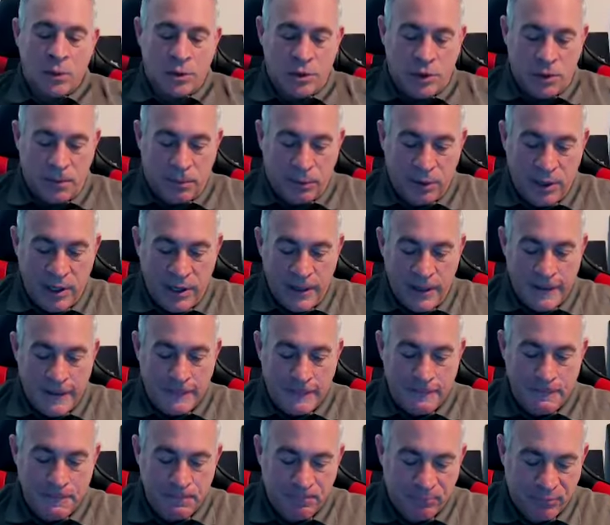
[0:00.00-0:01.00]
what's your
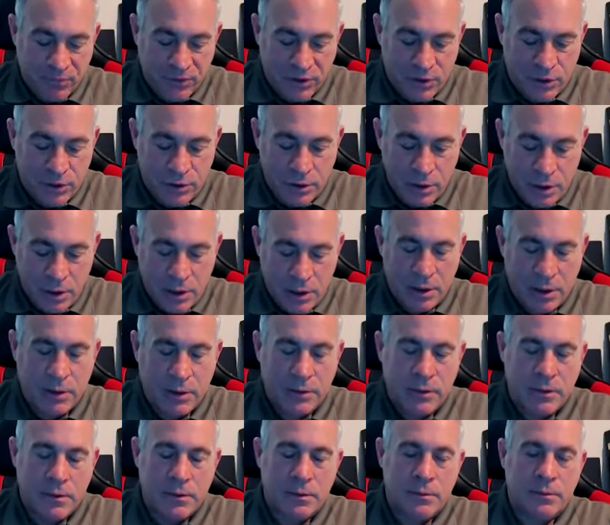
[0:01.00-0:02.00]
plan
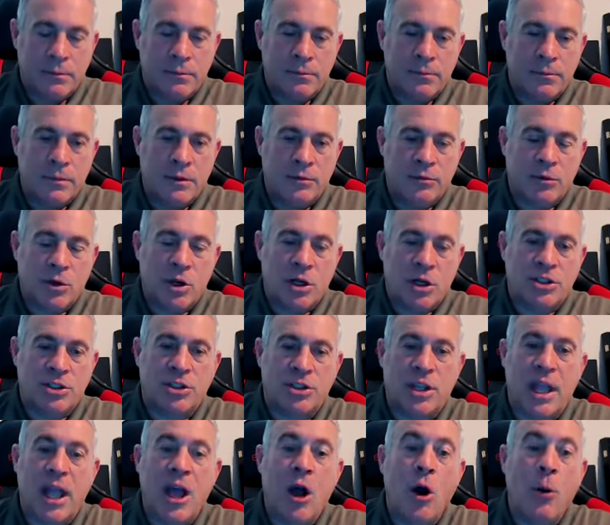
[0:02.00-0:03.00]
uh, um, in regards
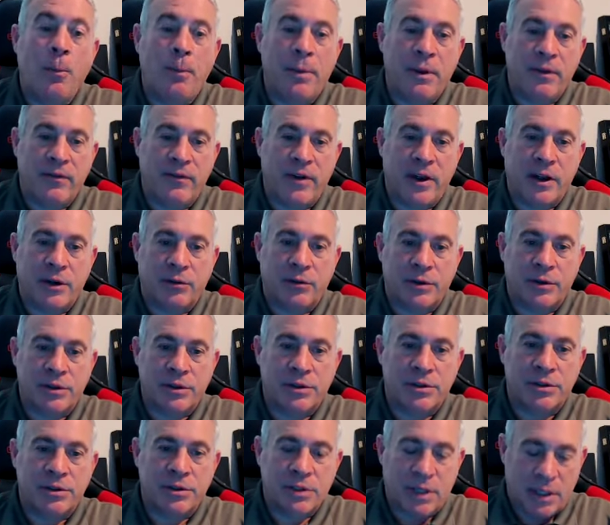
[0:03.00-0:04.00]
to helping
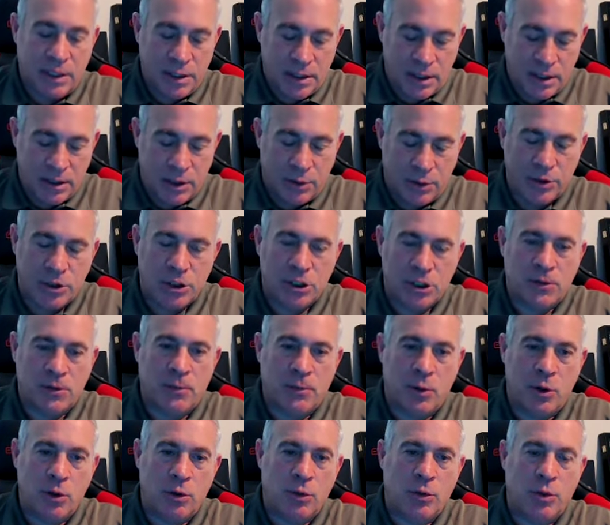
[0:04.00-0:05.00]
veterans? Uh, I know I just
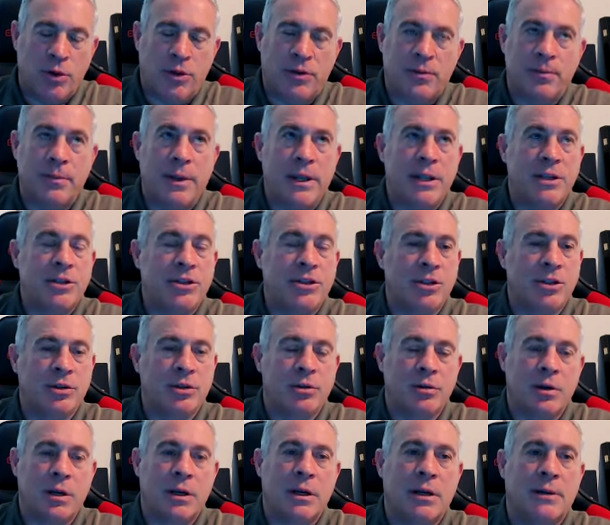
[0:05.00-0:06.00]
spoke with
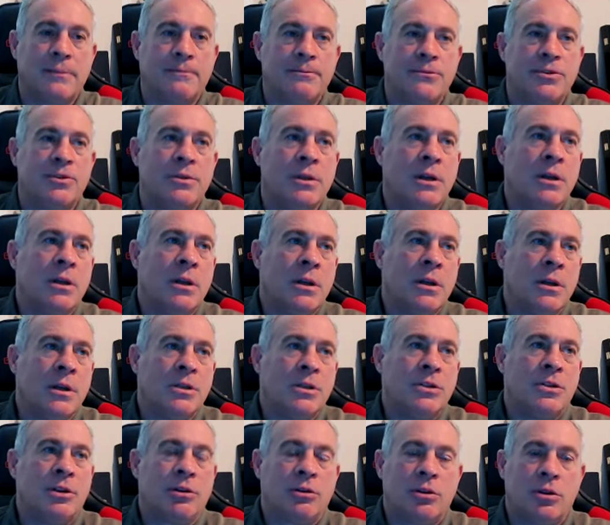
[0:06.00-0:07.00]
Major um,
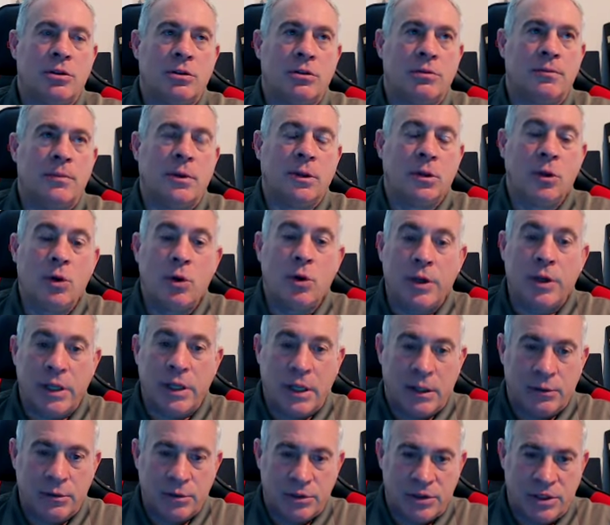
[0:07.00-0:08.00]
Gerald Malloy.
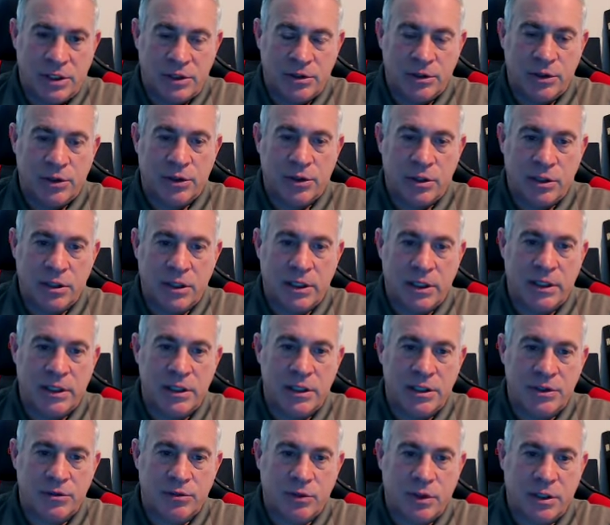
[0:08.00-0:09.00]
I was telling you earlier,
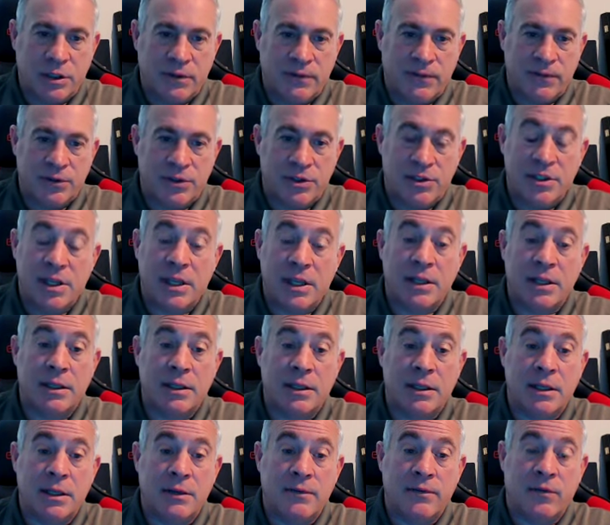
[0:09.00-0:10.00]
he's running for
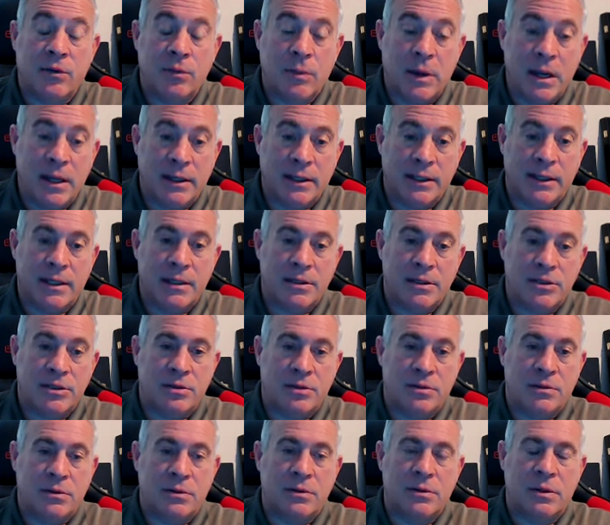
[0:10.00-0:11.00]
Senate in Vermont
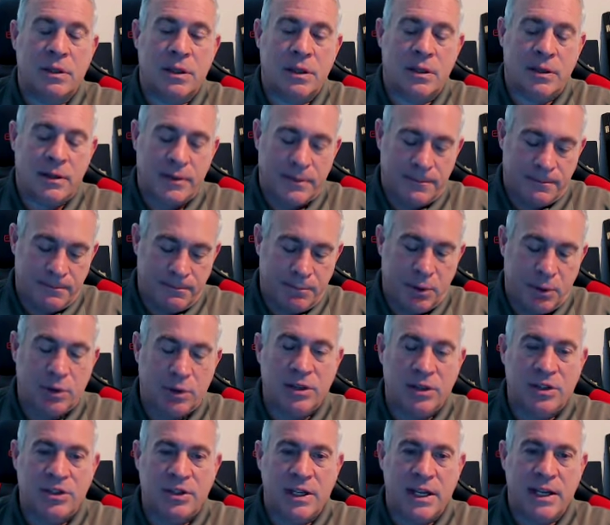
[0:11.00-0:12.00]
against um,
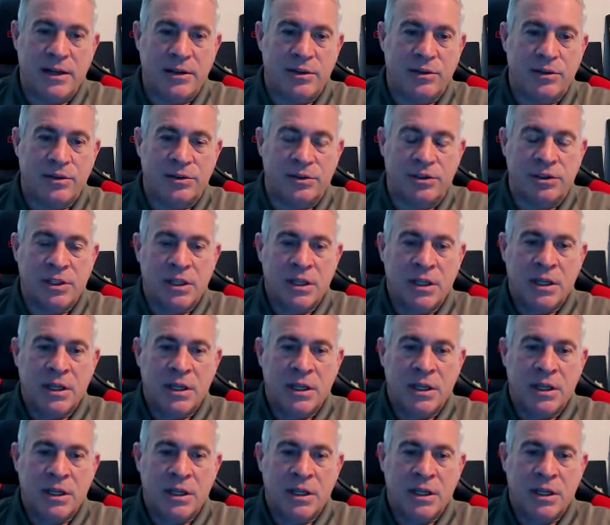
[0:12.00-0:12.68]
Bernie Sanders.